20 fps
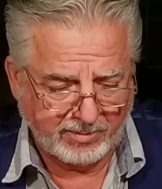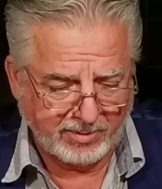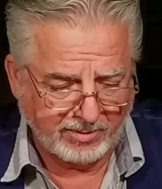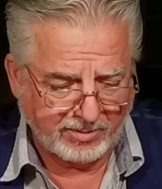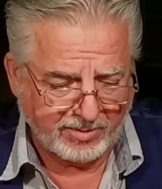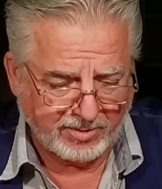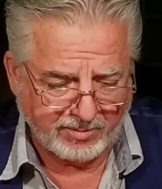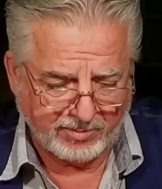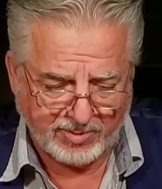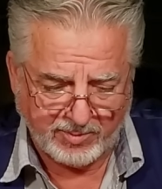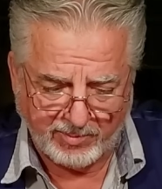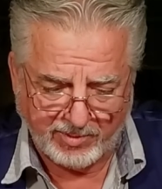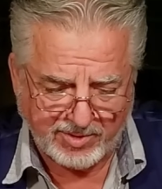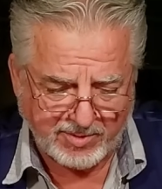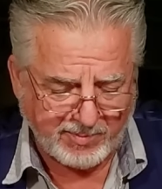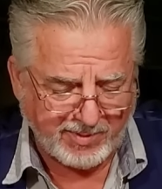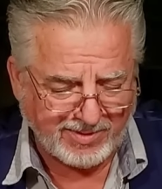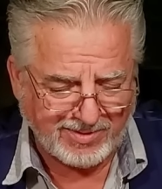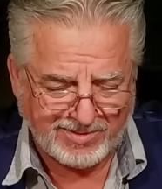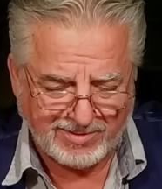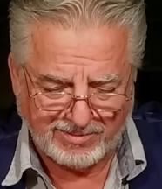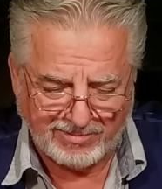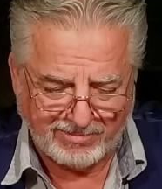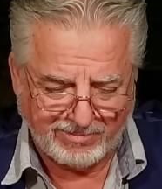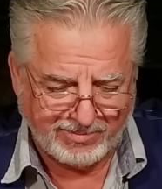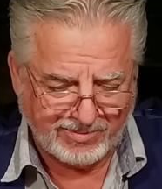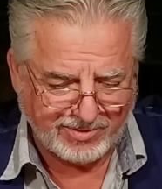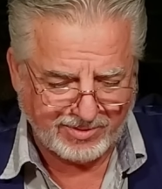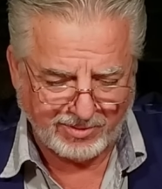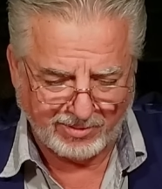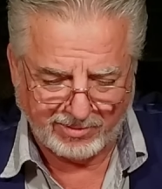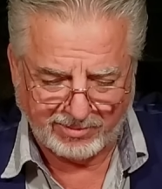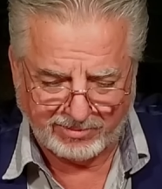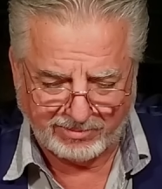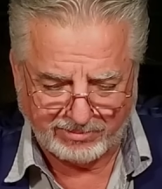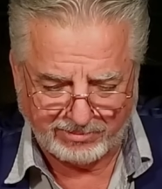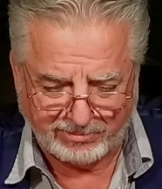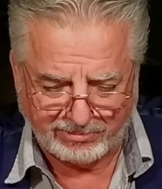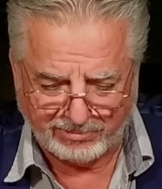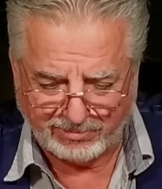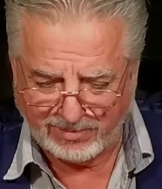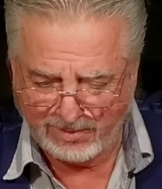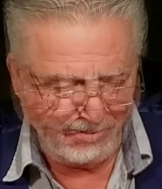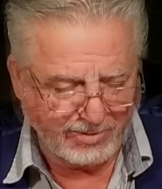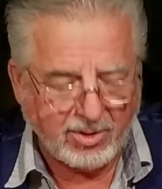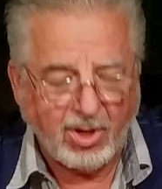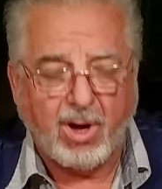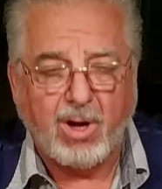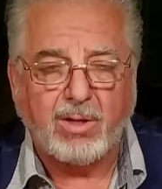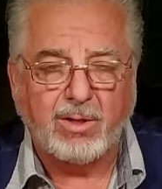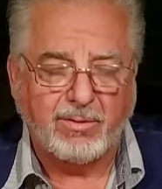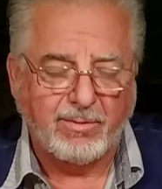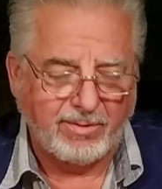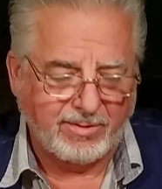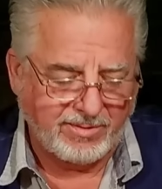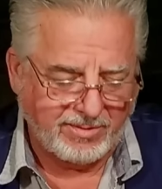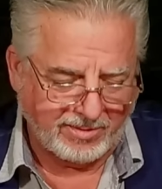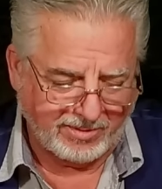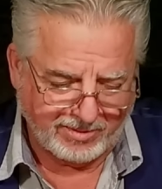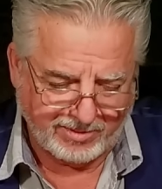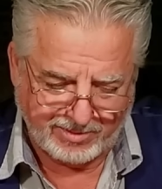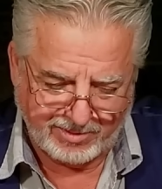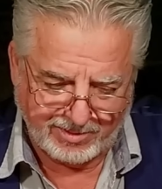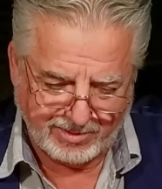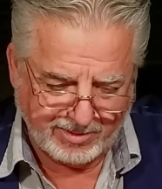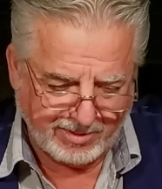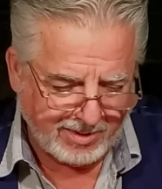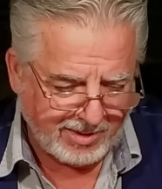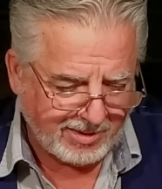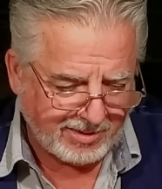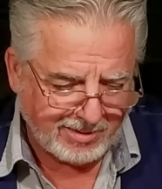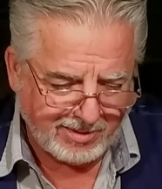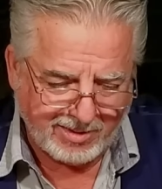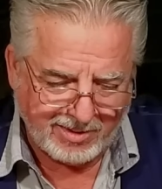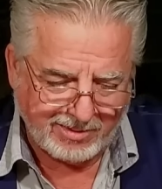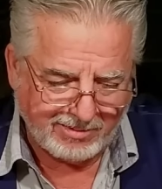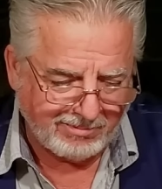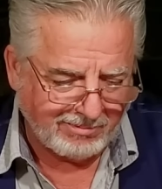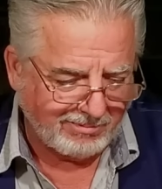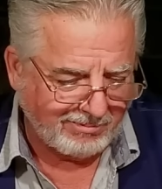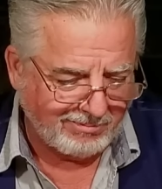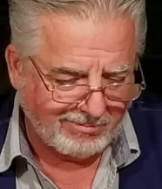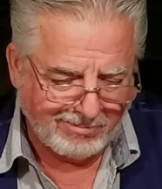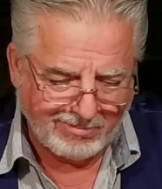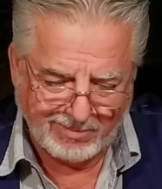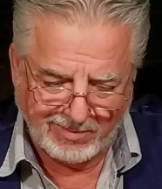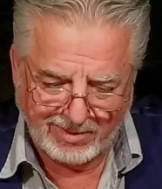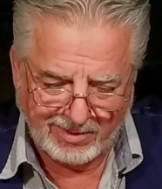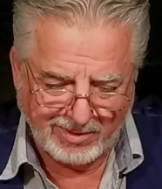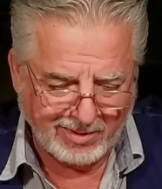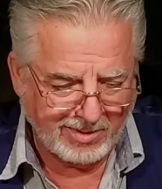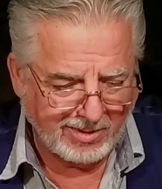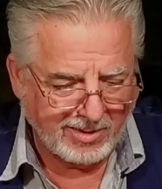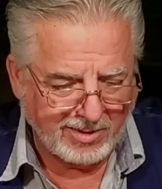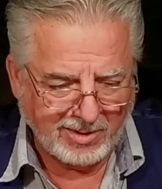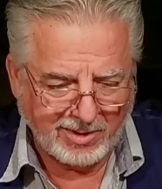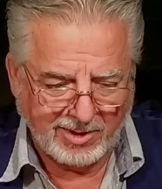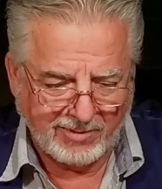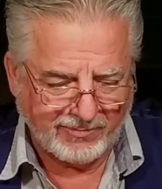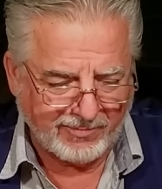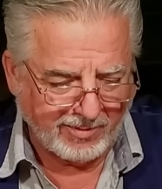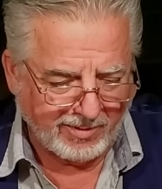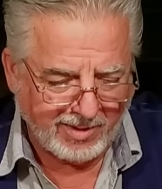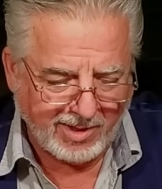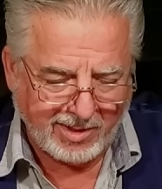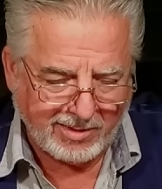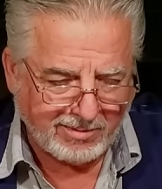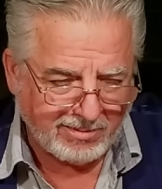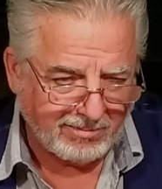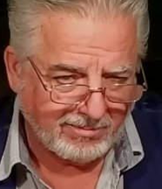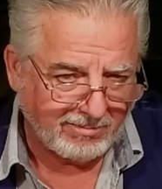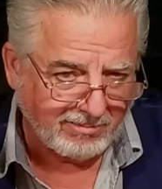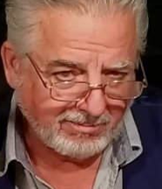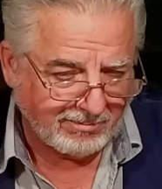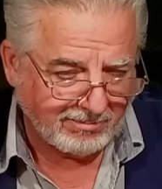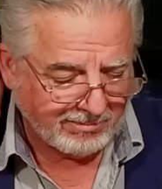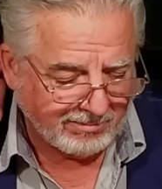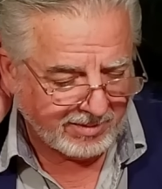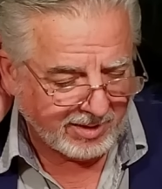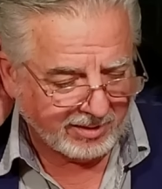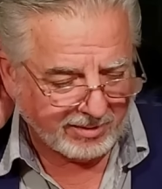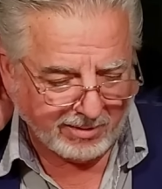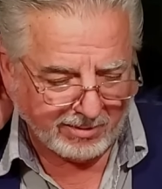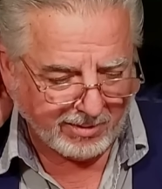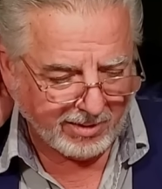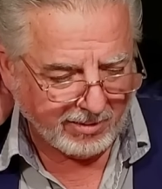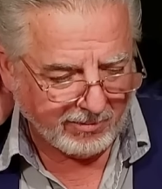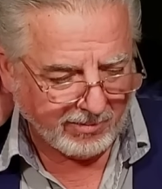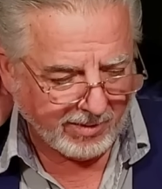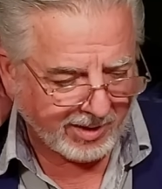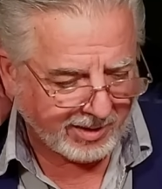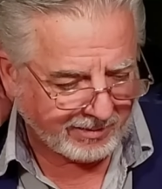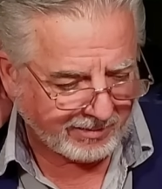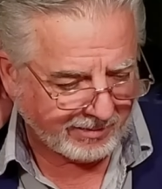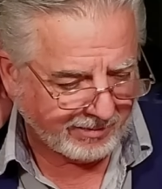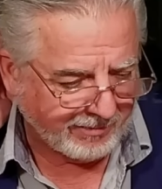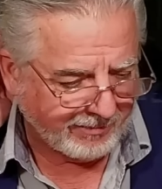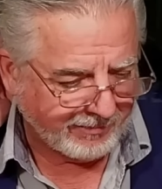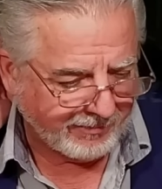they're supposed to be at certain tolerances, and if they're not, then they're not right.